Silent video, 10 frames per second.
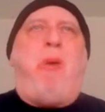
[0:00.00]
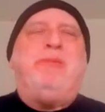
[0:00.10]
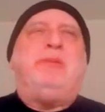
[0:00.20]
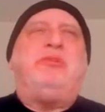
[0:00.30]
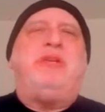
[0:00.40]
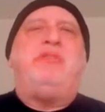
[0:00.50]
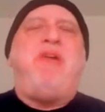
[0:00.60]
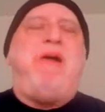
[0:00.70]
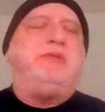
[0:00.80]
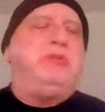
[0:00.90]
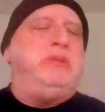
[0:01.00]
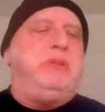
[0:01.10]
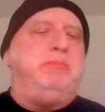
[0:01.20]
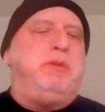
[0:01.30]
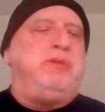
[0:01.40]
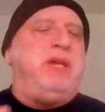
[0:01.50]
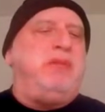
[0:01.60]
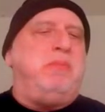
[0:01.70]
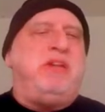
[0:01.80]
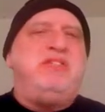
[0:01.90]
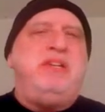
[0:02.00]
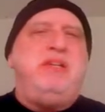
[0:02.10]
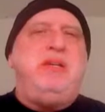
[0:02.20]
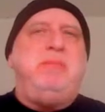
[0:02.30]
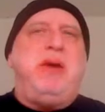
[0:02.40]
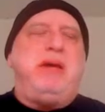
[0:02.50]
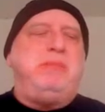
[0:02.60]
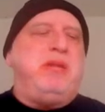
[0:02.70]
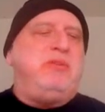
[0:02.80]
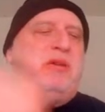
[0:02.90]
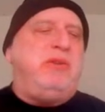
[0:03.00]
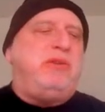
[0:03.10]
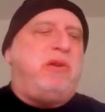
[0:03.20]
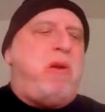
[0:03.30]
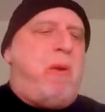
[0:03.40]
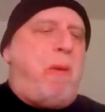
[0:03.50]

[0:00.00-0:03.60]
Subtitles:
I was at his house. We did put together my CD back about 10 years ago.